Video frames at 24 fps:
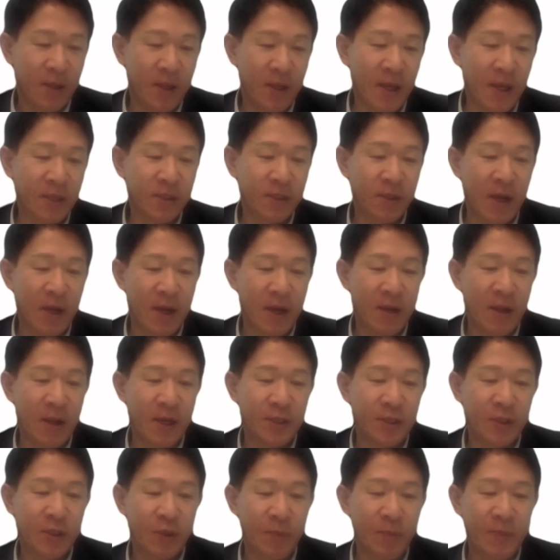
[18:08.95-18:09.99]
Next, I'll
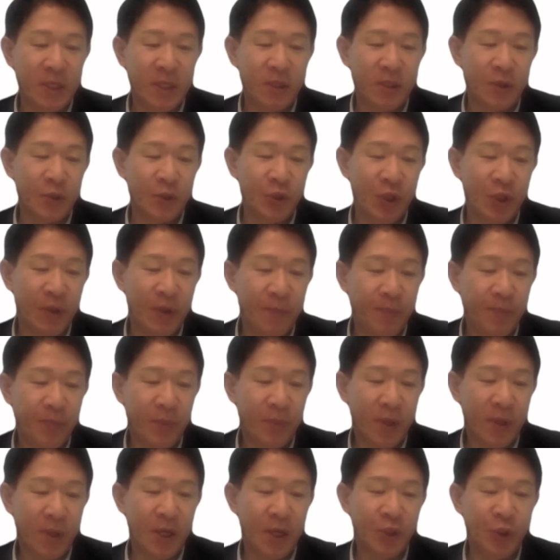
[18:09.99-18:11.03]
ask Mr.
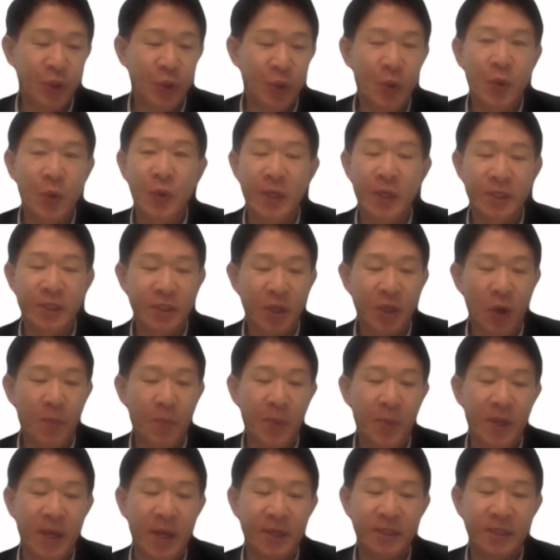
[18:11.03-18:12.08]
Shim. As you know, each
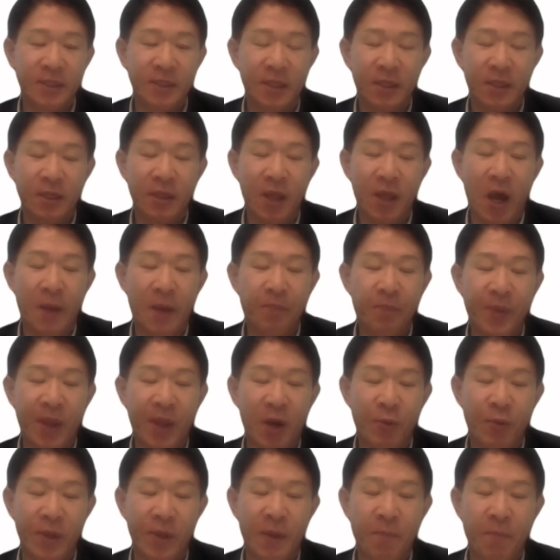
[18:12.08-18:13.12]
company has the
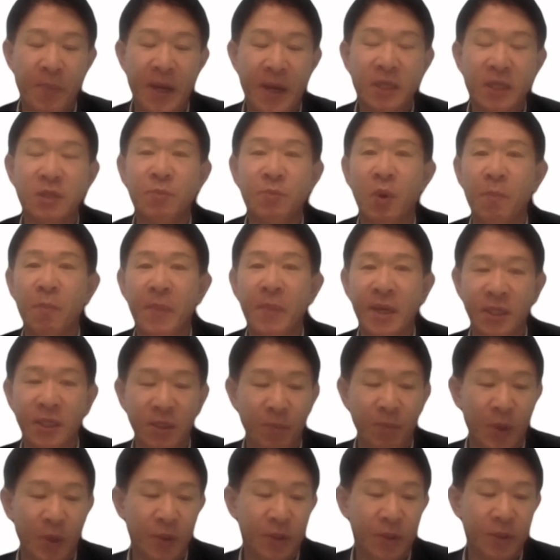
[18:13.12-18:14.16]
top-down and bottom-up
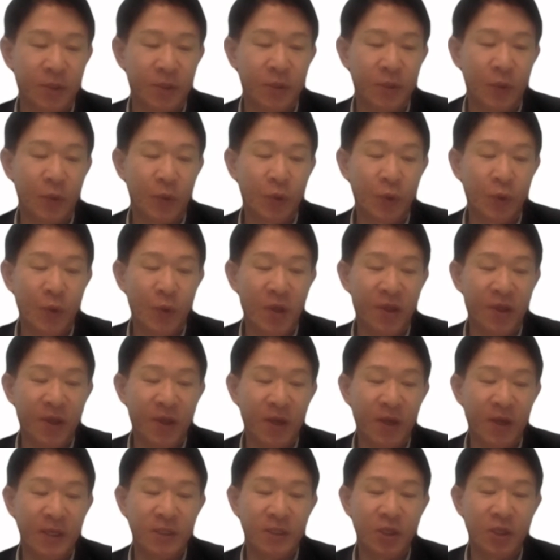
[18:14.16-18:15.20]
management. So do you
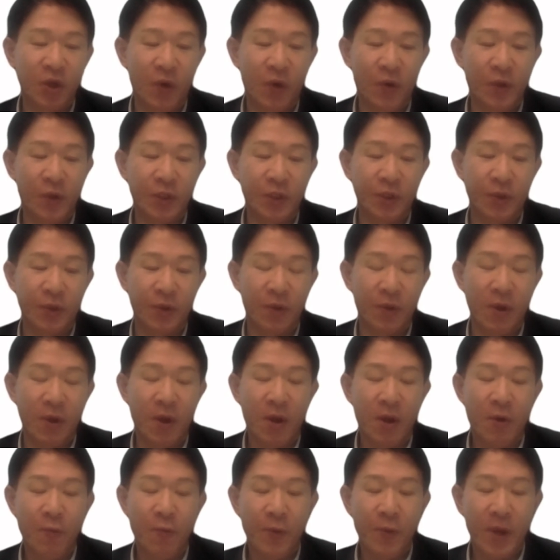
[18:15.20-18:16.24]
think each culture
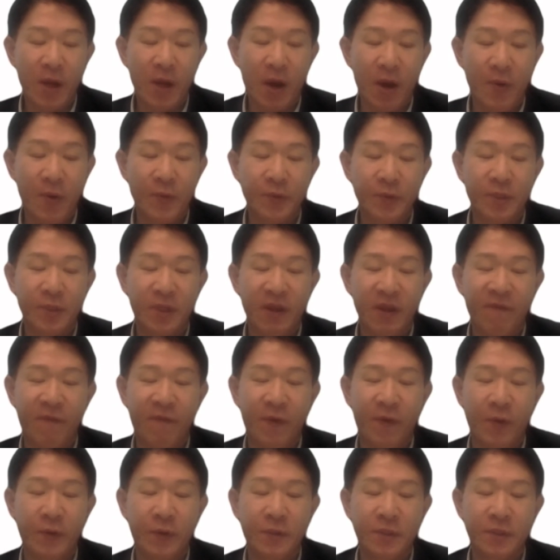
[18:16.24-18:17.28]
requires
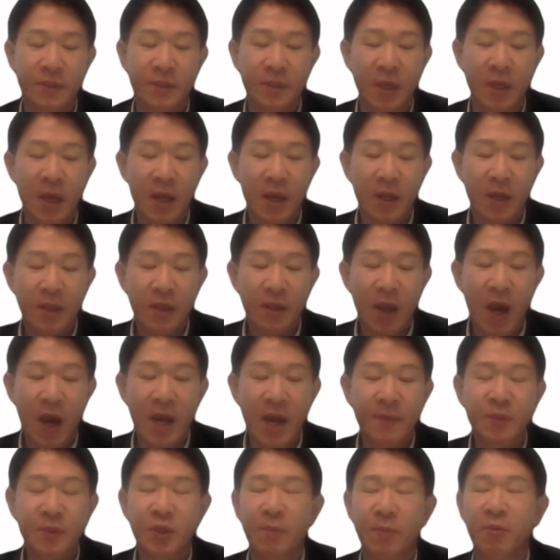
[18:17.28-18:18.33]
different
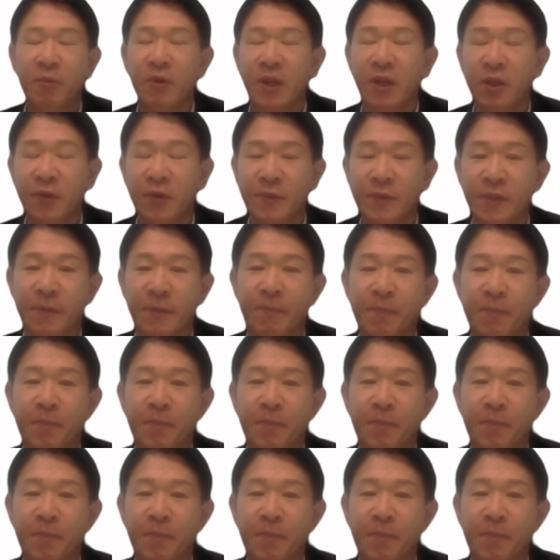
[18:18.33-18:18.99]
types of leadership?